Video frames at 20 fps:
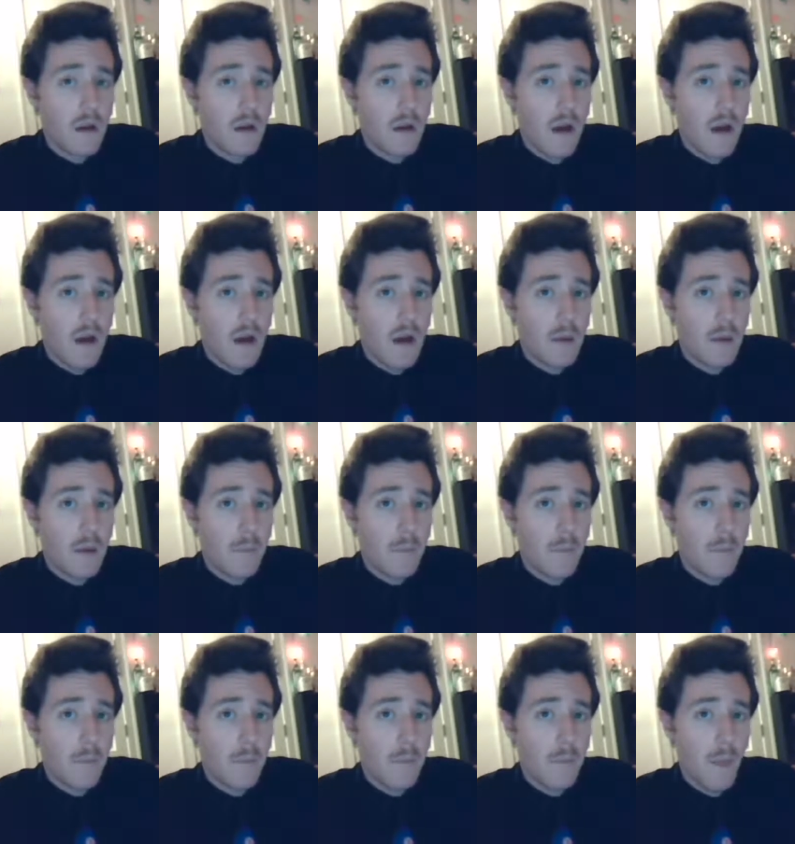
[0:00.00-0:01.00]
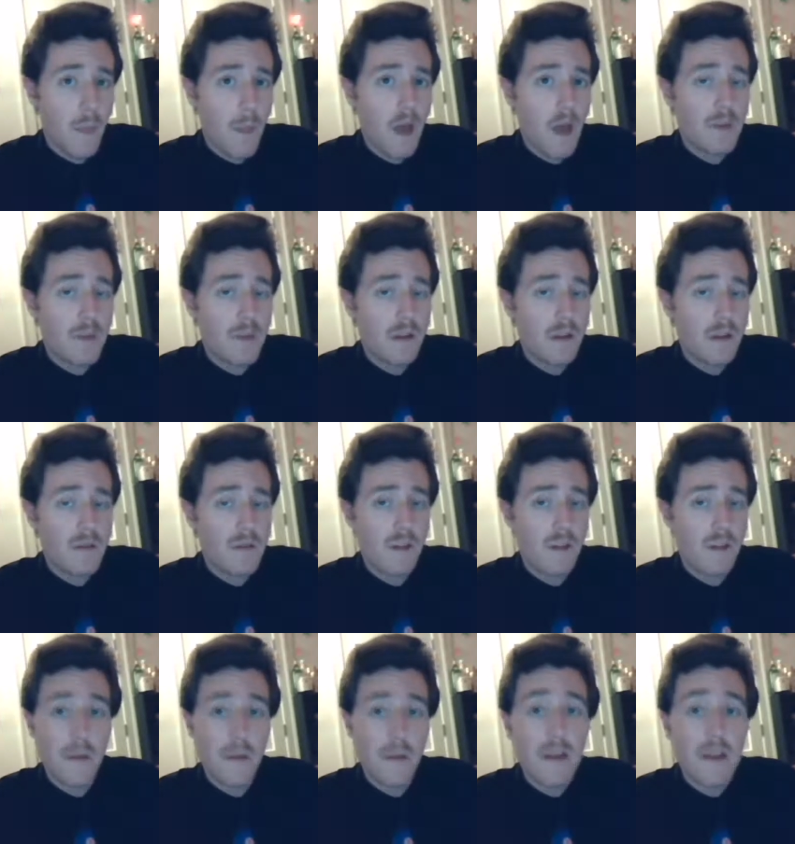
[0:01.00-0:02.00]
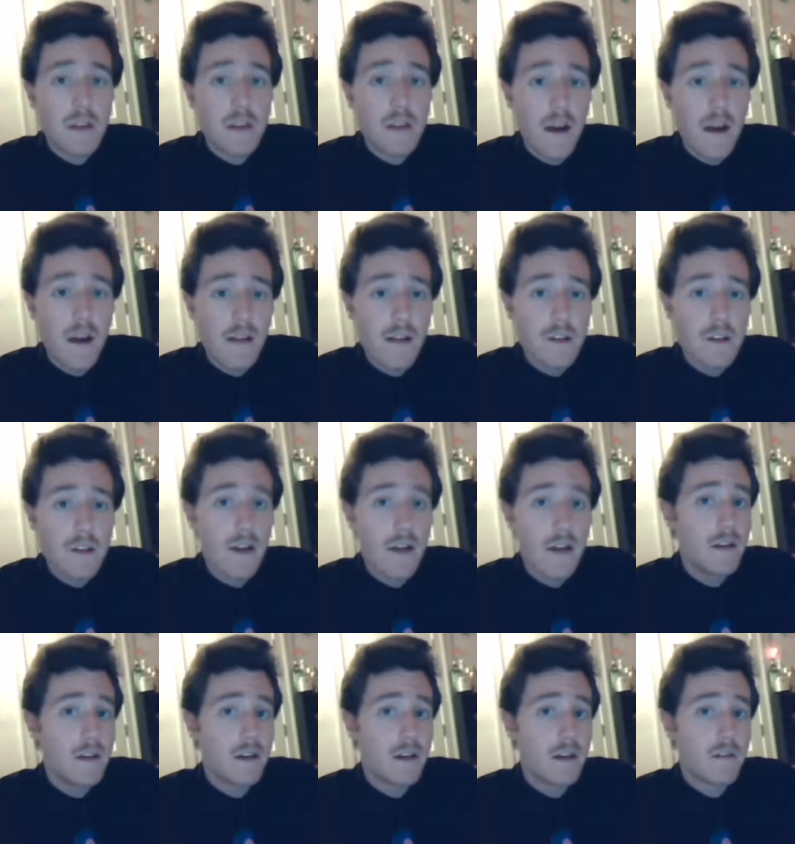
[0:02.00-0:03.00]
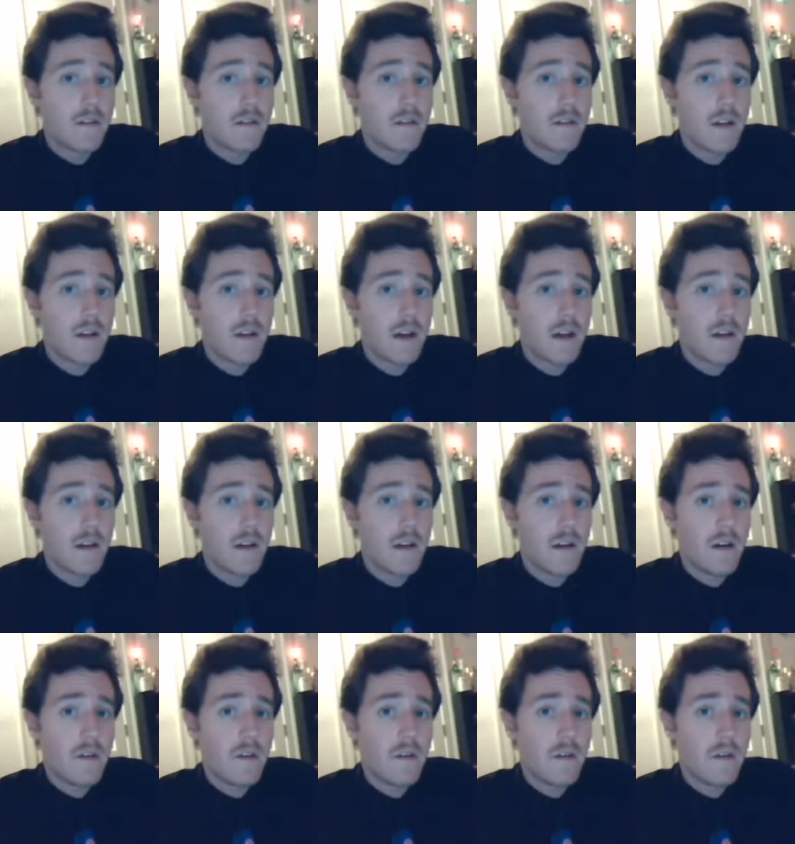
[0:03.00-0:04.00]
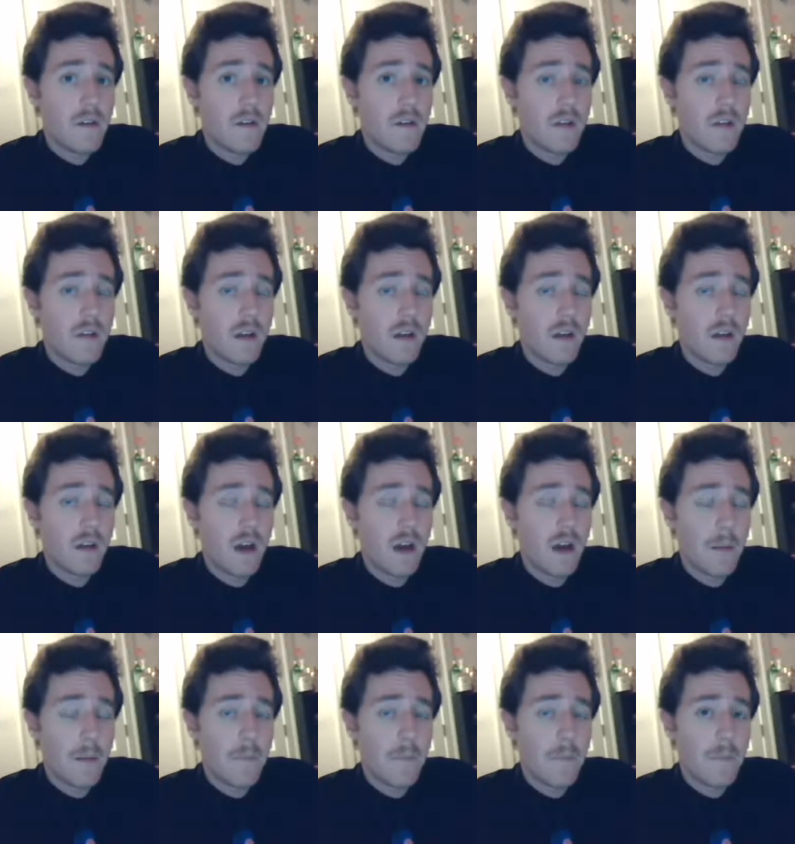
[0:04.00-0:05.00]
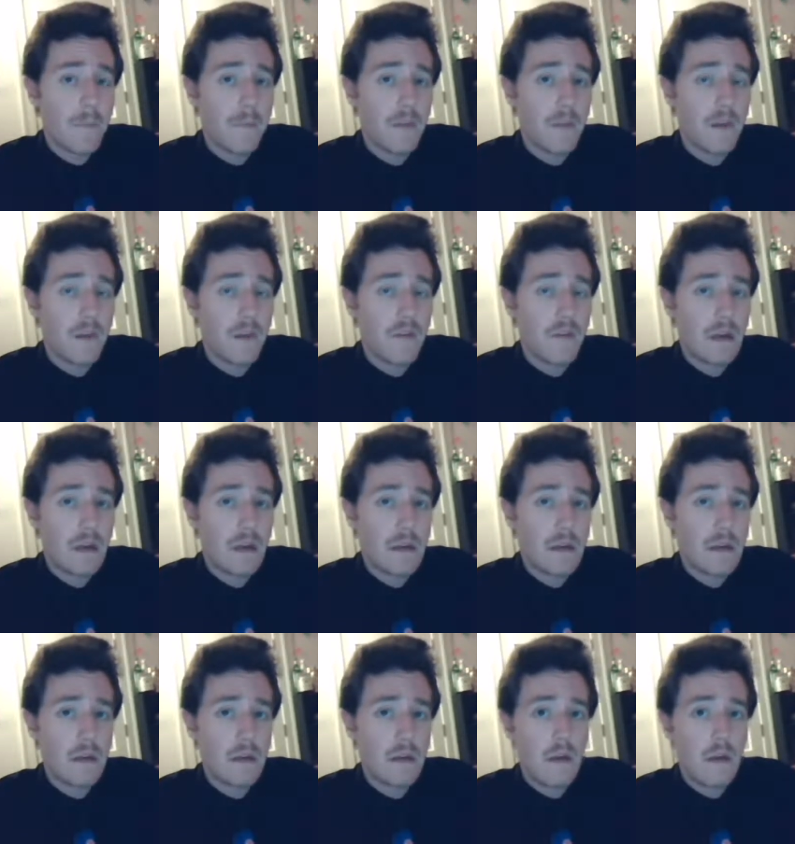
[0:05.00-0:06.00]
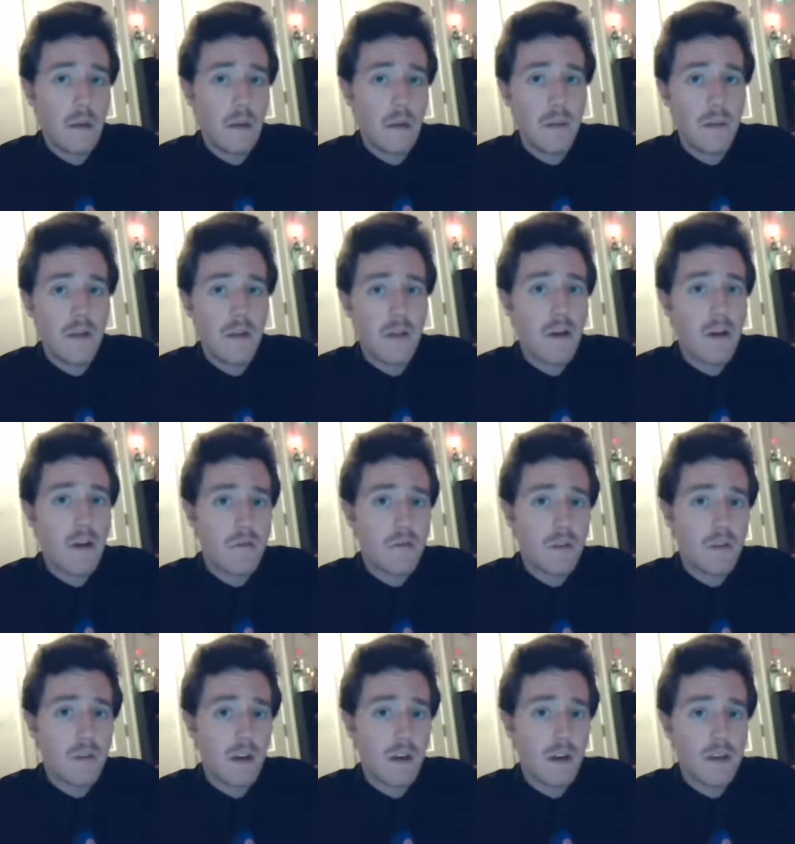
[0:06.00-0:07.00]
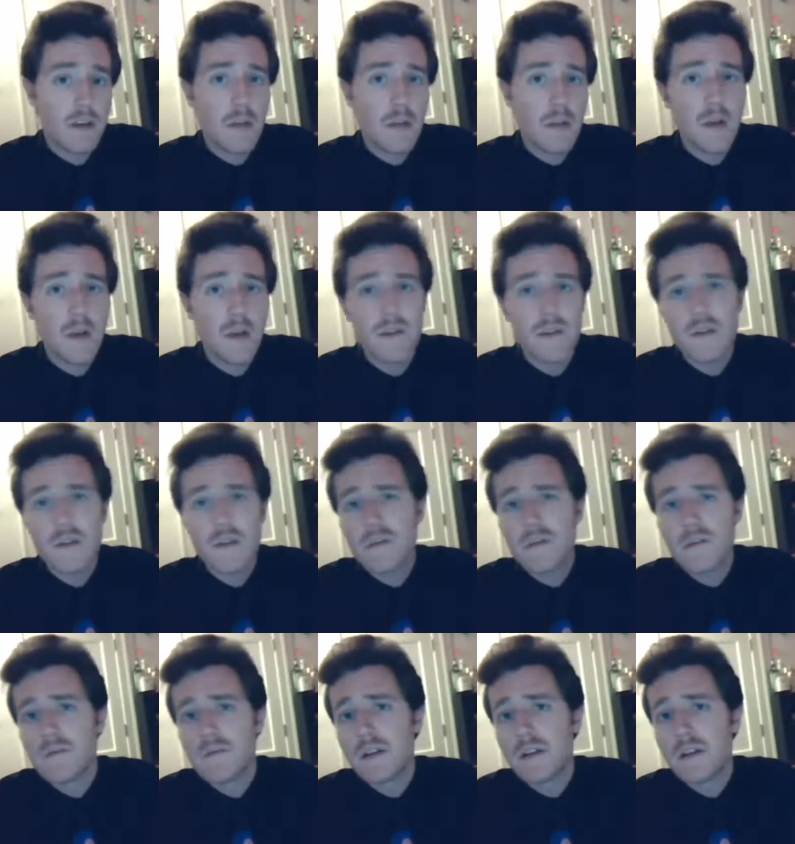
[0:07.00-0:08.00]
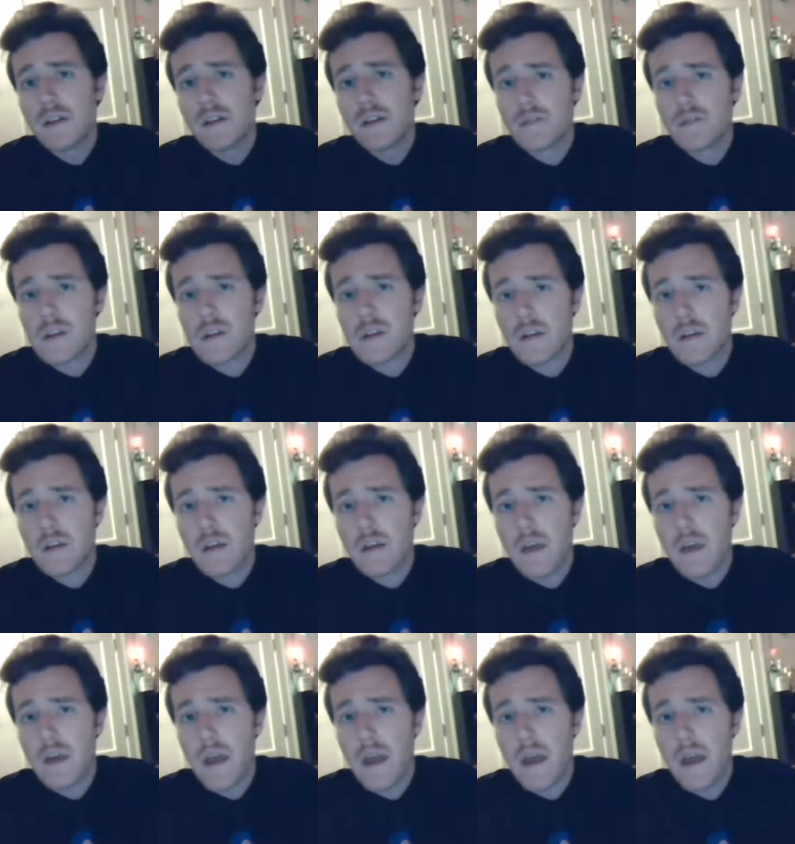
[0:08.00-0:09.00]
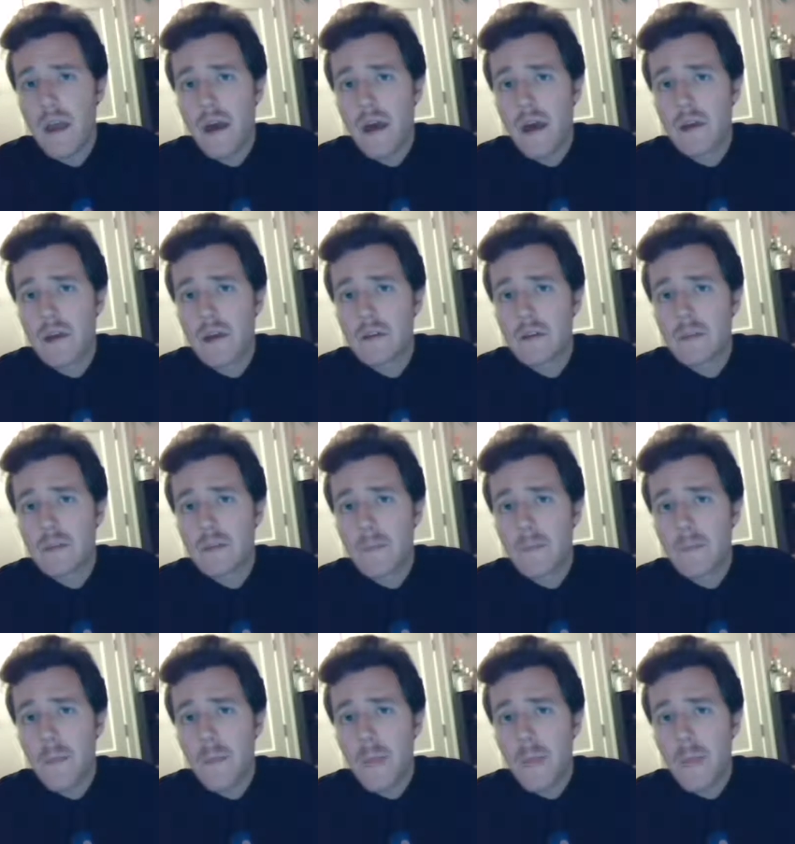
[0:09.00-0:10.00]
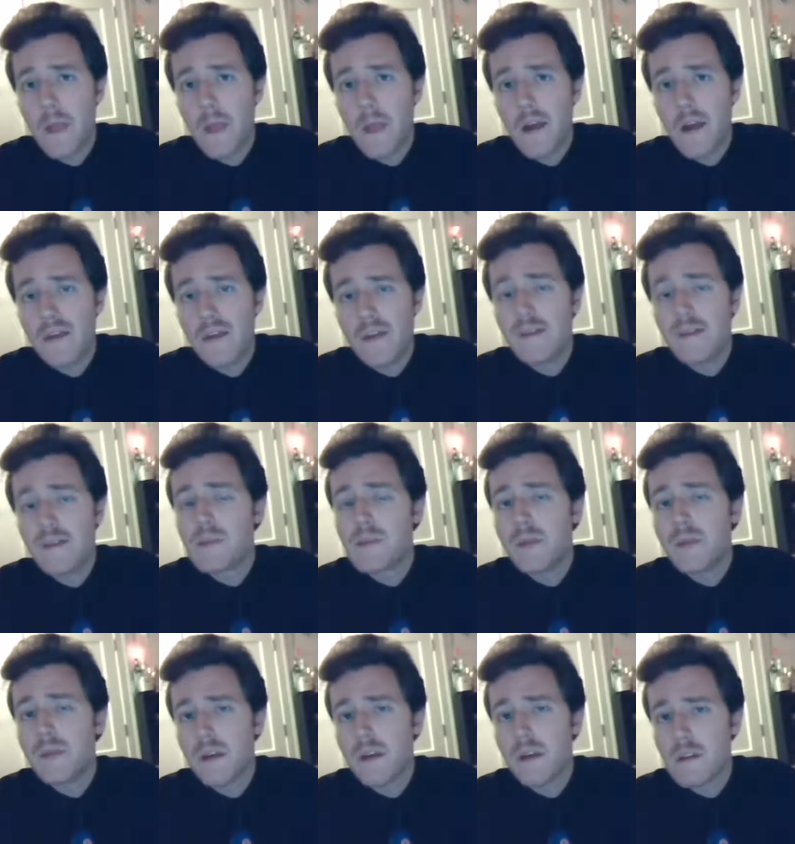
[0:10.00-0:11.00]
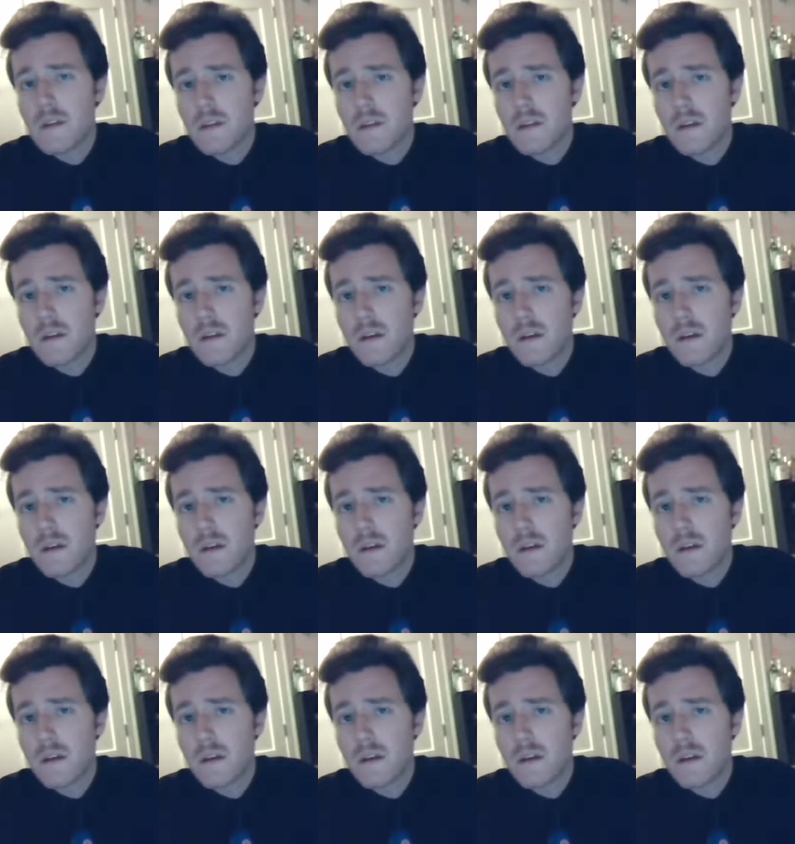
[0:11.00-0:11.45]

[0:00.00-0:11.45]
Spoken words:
um, helping students make it to college. I don't know. I don't know if it's even been around for a long time, but I thought it was really interesting, and I think it speaks